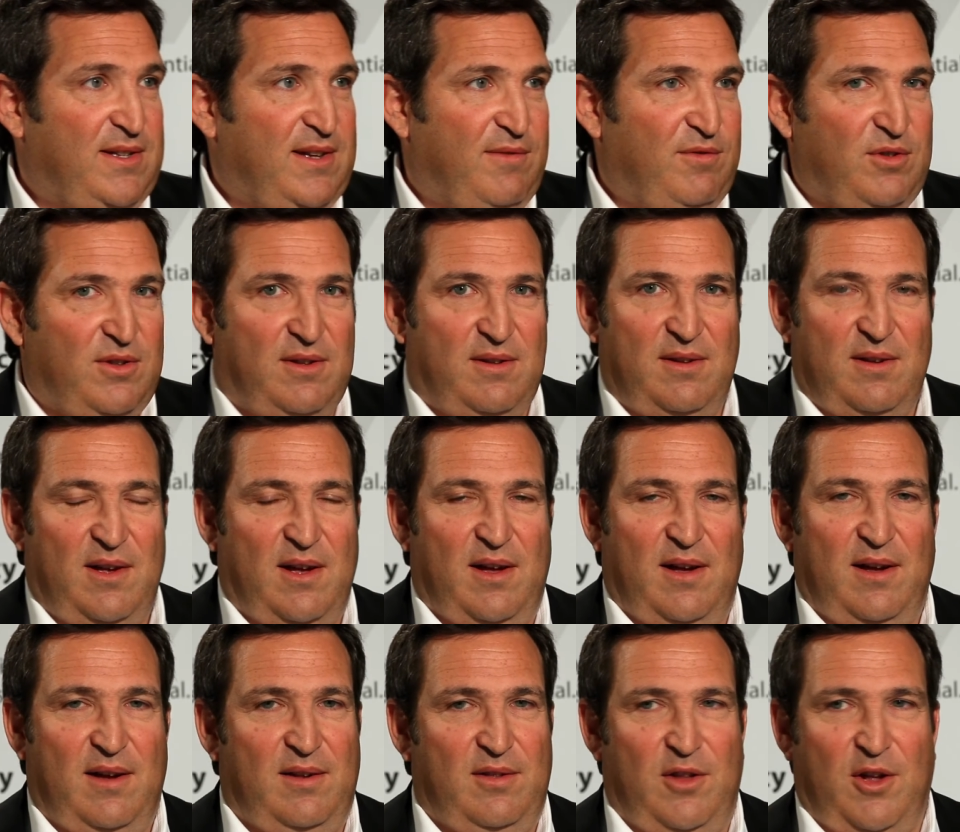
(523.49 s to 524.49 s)
I would
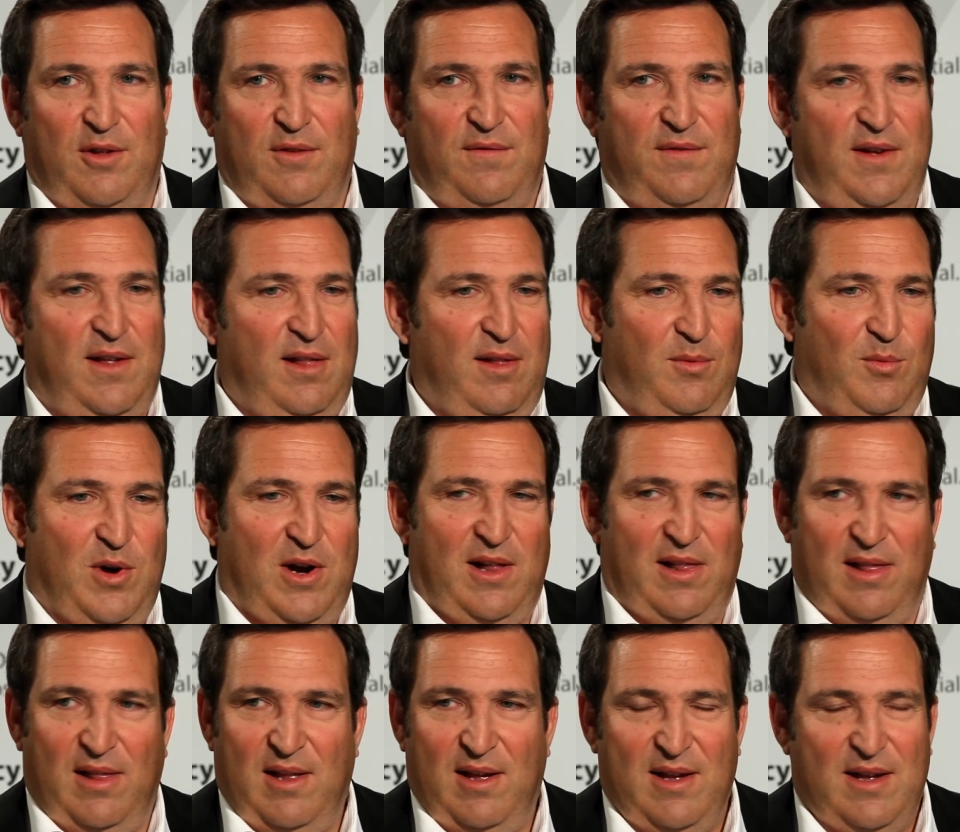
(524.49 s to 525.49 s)
not feel
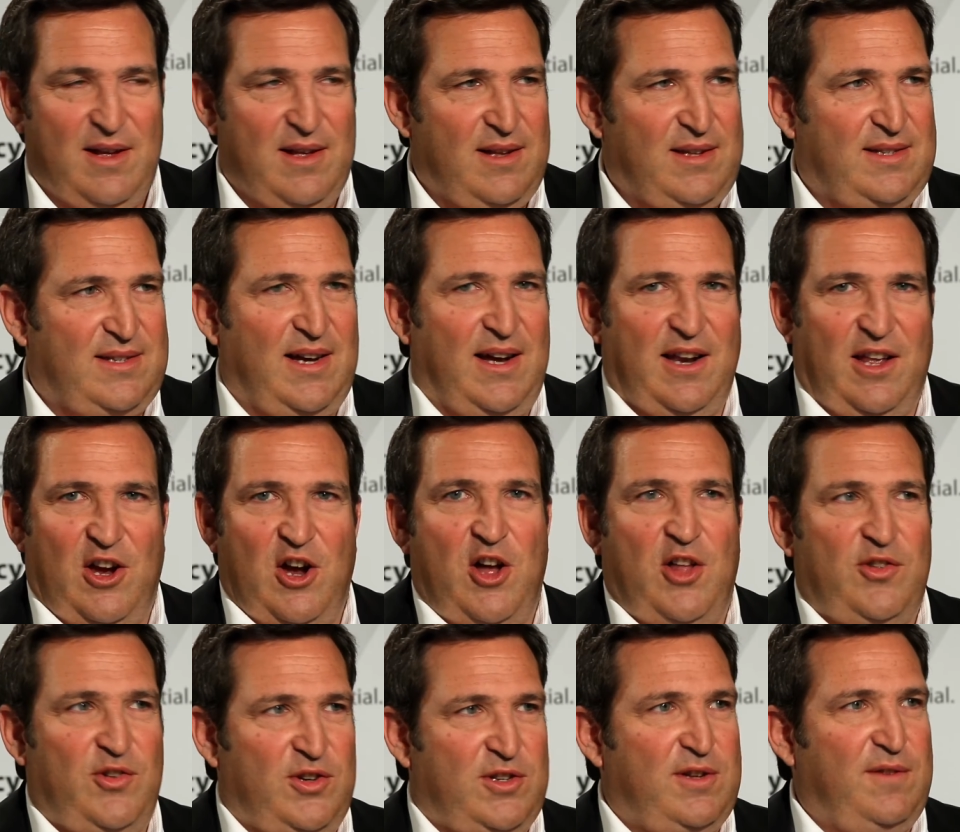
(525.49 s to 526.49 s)
well signing
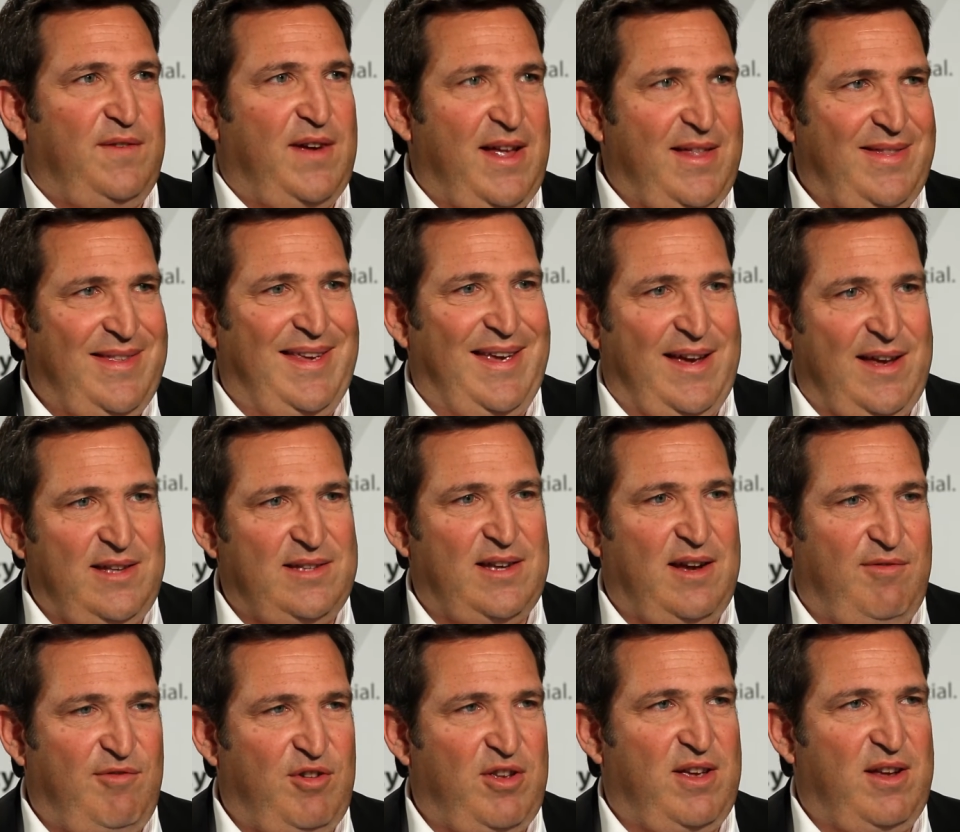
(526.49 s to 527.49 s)
hundreds of NDAs
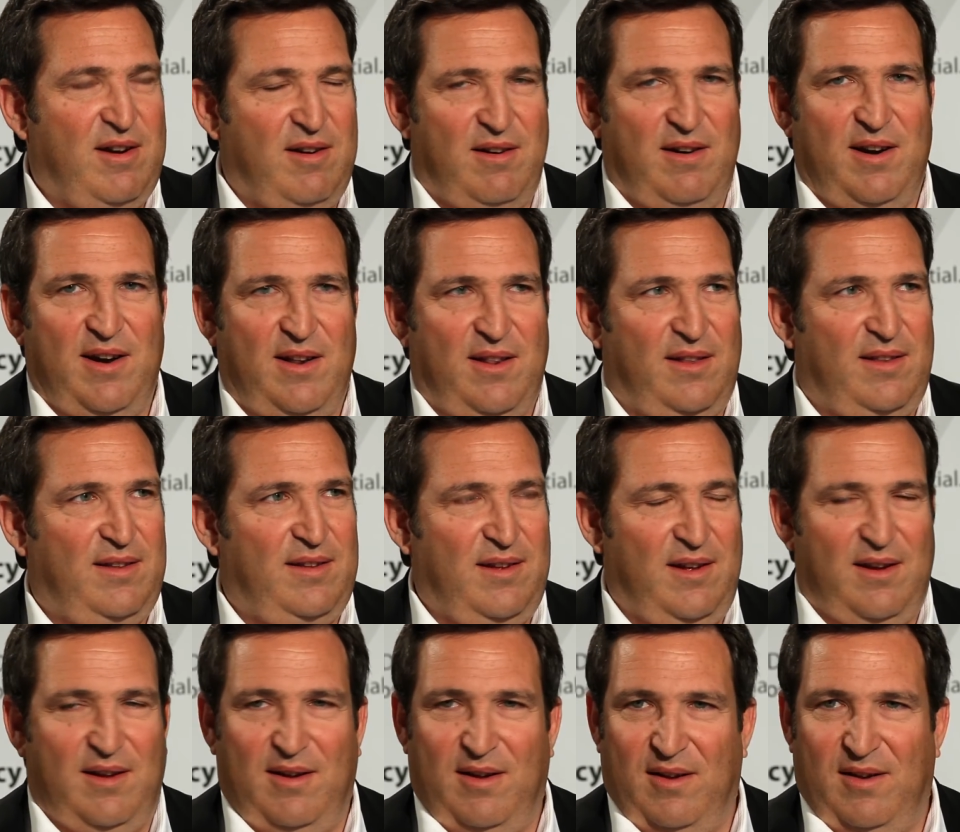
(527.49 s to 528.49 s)
every year, and
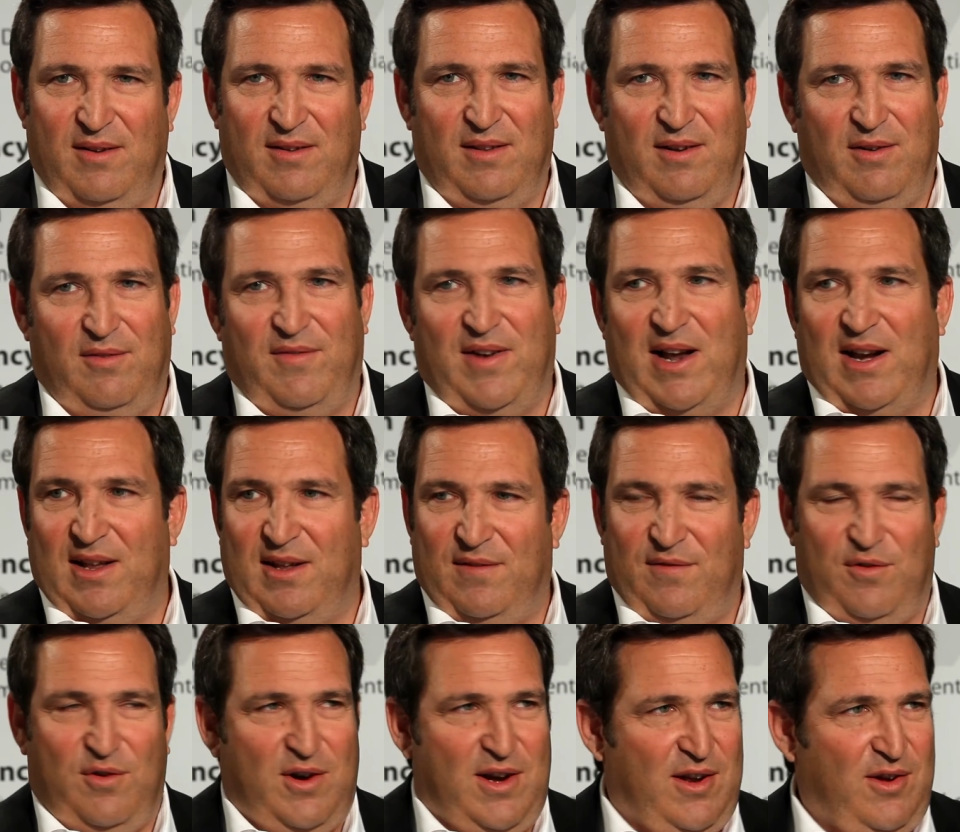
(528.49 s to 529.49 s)
they're valid
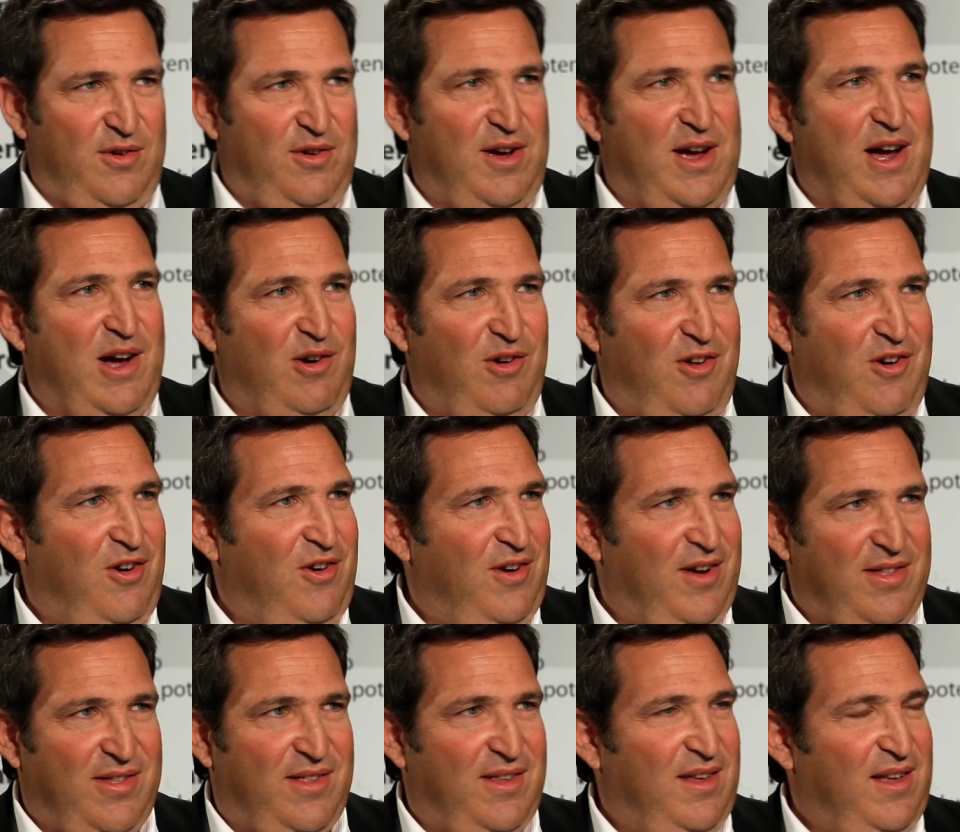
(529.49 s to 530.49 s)
for I don't know how long,
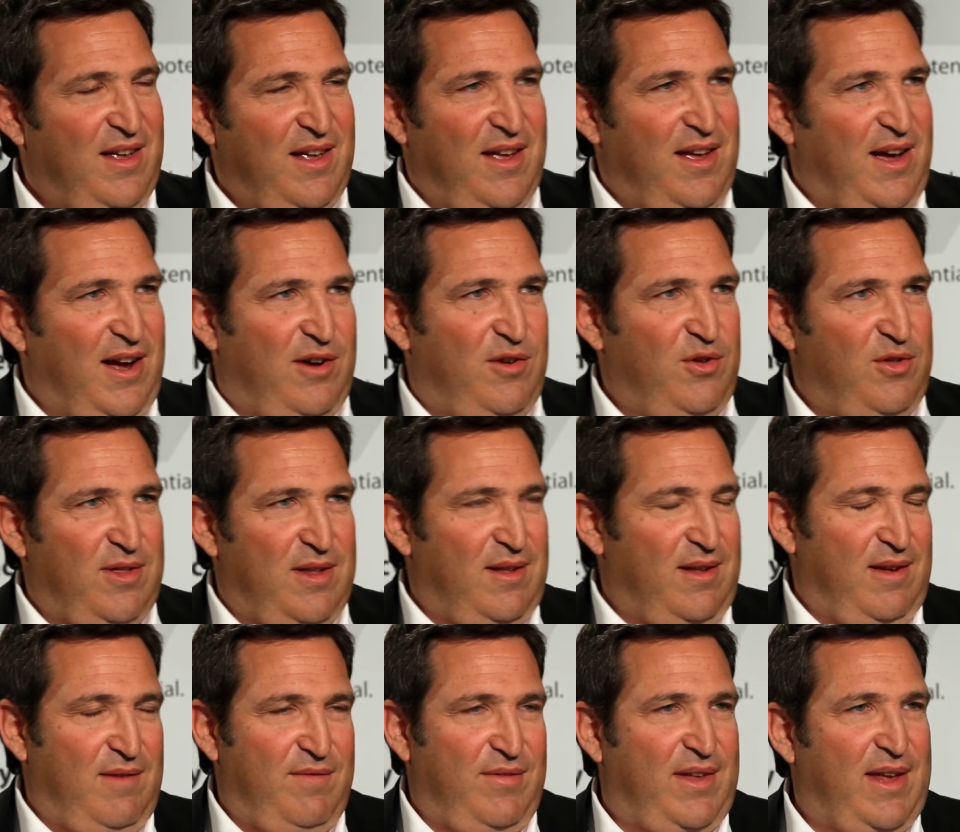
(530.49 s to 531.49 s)
and I couldn't
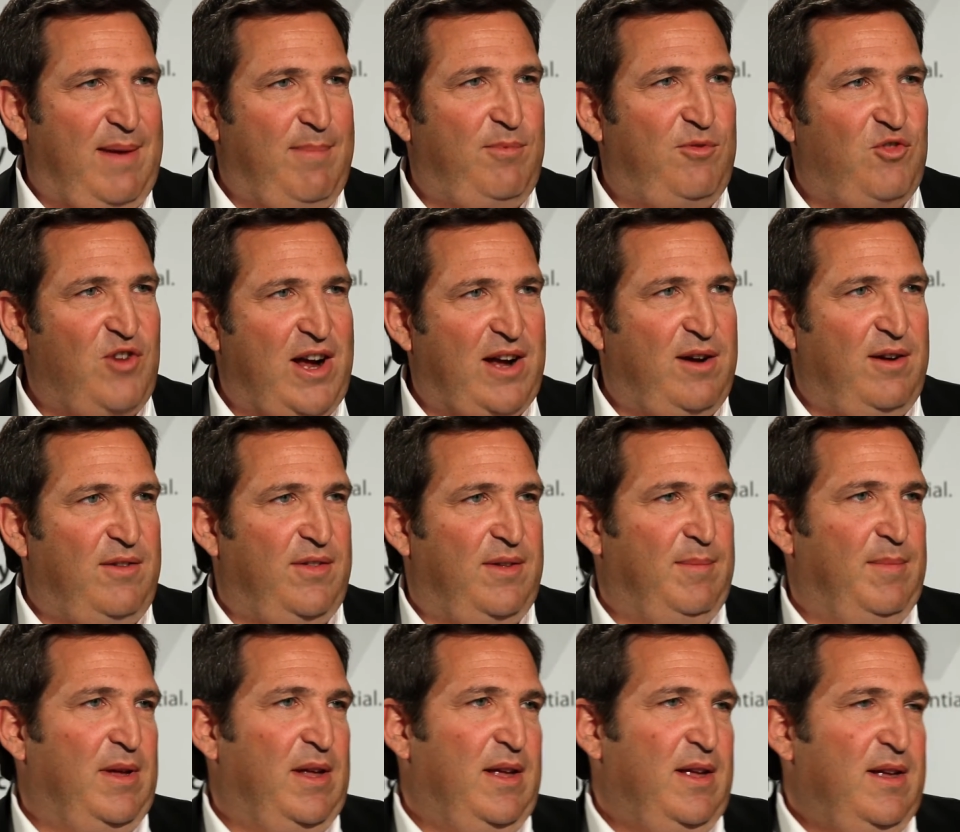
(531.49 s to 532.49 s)
even keep track on them.